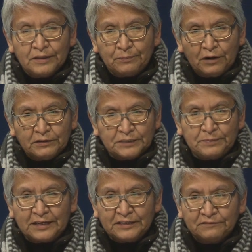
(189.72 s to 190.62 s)

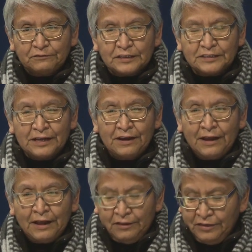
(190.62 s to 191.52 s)
perspective was
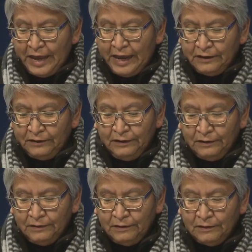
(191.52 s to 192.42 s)
that
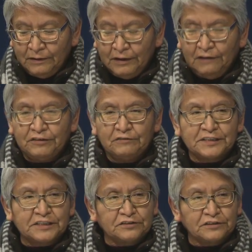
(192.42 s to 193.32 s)
of the
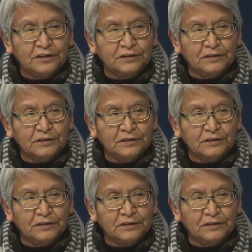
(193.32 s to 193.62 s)
visitor.